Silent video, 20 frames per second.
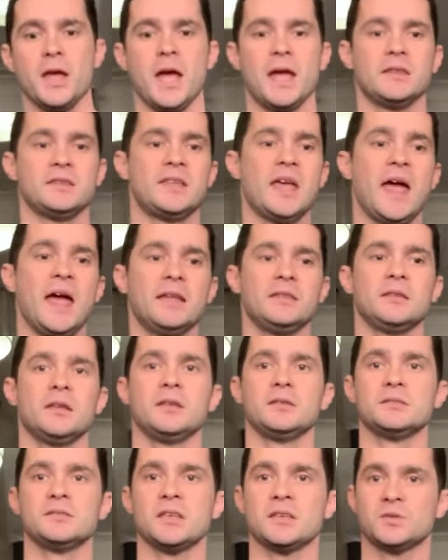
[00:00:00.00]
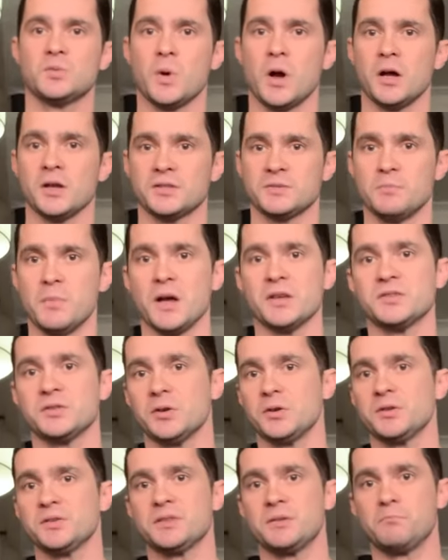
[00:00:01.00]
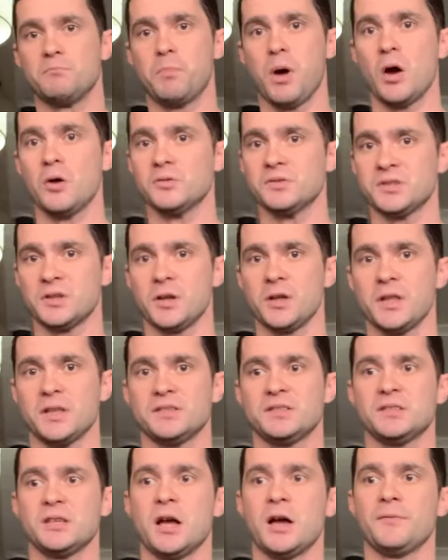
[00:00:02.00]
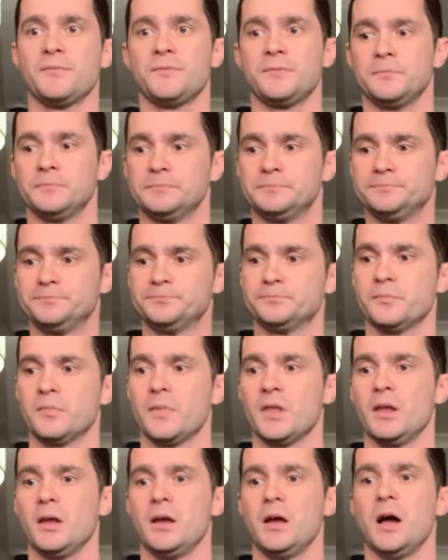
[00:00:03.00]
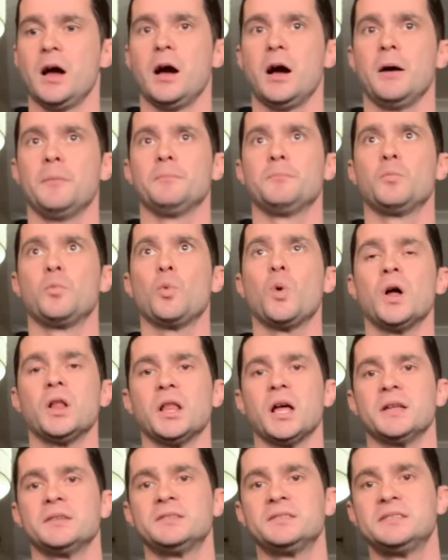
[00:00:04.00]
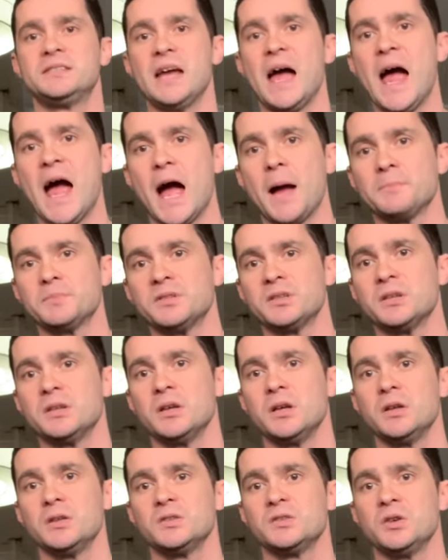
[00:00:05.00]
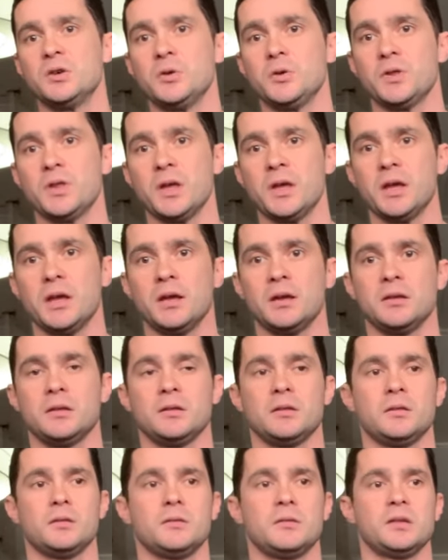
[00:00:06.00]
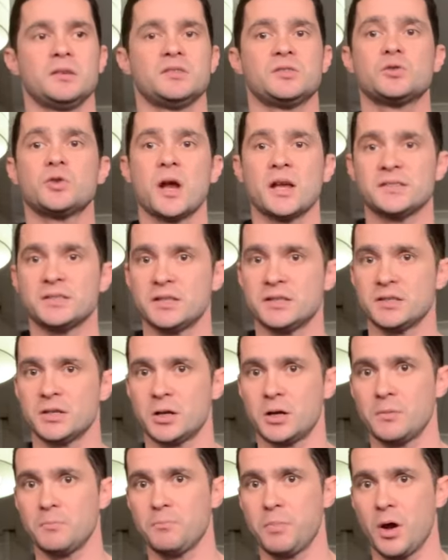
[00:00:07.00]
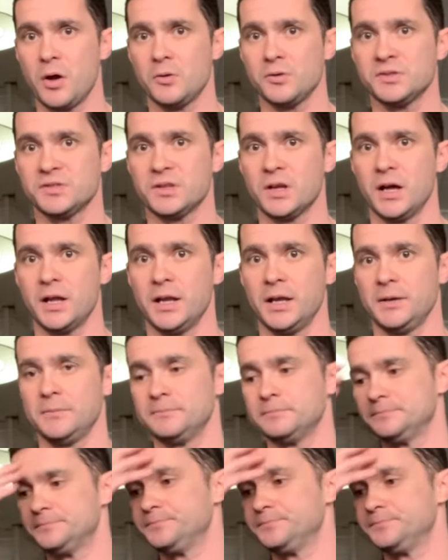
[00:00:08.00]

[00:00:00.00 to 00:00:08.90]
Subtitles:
And tendons, as well as muscles and bones and all that stuff, will adapt to the stresses that are imposed on it.